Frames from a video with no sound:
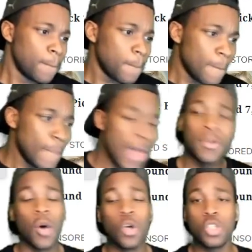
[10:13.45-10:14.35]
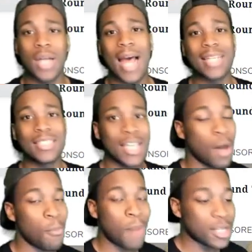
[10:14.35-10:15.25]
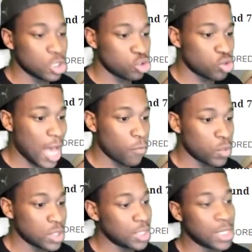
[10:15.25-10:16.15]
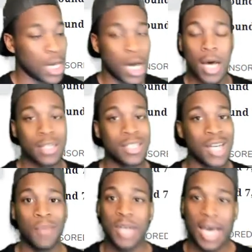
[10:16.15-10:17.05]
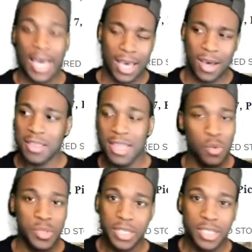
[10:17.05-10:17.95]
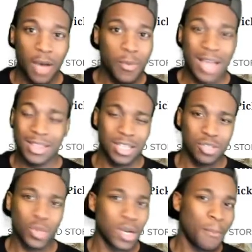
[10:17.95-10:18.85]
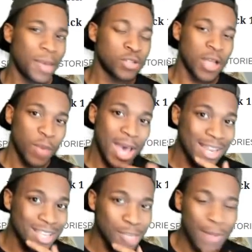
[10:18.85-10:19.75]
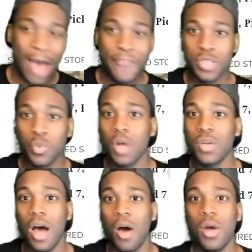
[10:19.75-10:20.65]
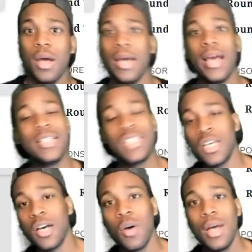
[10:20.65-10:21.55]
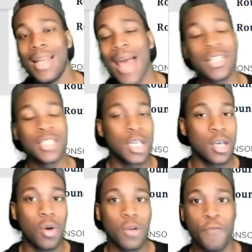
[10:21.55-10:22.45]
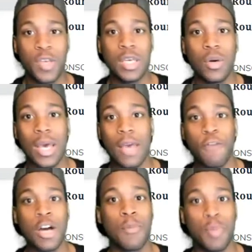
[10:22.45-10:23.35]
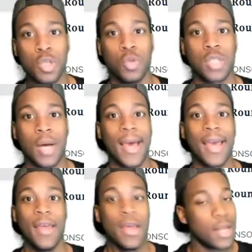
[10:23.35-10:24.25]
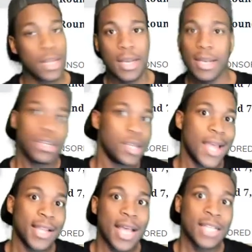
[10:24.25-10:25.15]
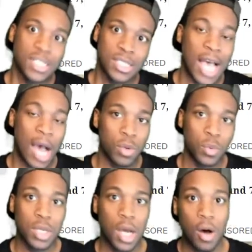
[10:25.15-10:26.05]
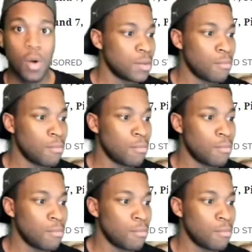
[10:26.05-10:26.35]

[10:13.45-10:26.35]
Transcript: Let me know what you guys think about this drive. Was this a W or L? I think it was a W. I think this is one of the best drives we had in years, but obviously we don't know until they actually get on the field and produce, okay? And that, that's just how we would know.